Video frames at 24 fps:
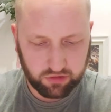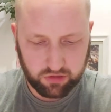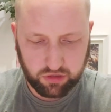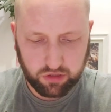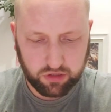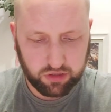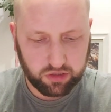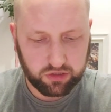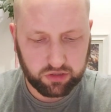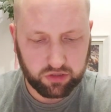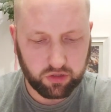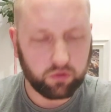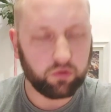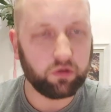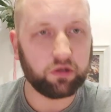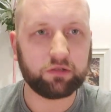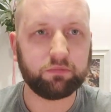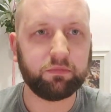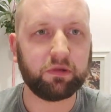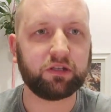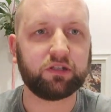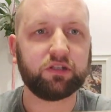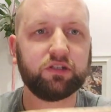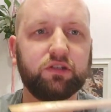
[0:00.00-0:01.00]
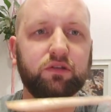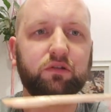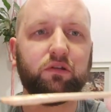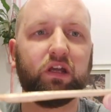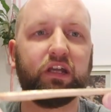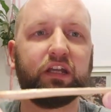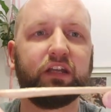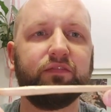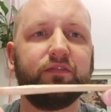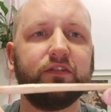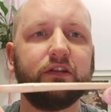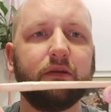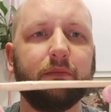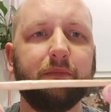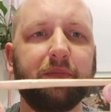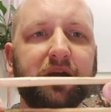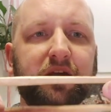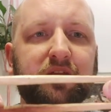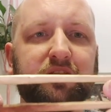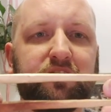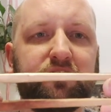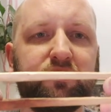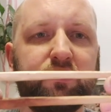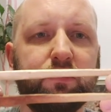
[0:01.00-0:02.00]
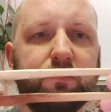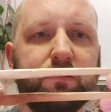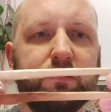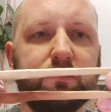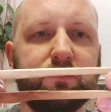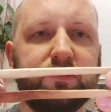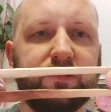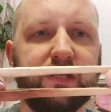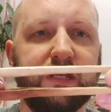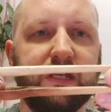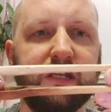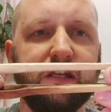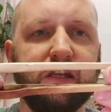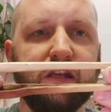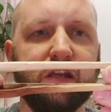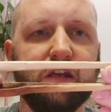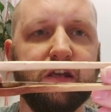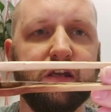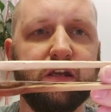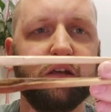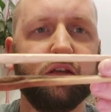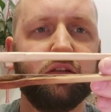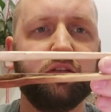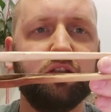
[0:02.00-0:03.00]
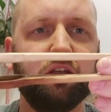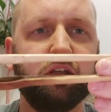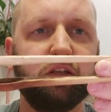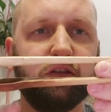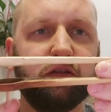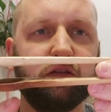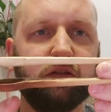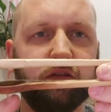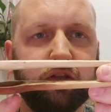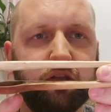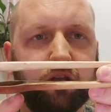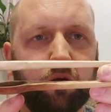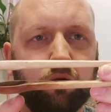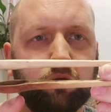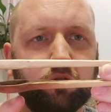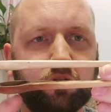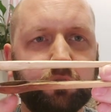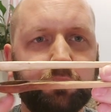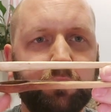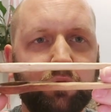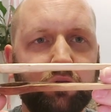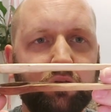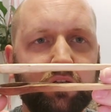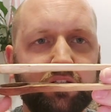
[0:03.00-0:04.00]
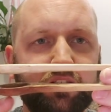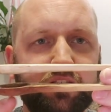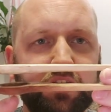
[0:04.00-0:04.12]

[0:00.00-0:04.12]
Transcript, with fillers: you can do as much as you like. If you compare the two, you'll see that the older spoon I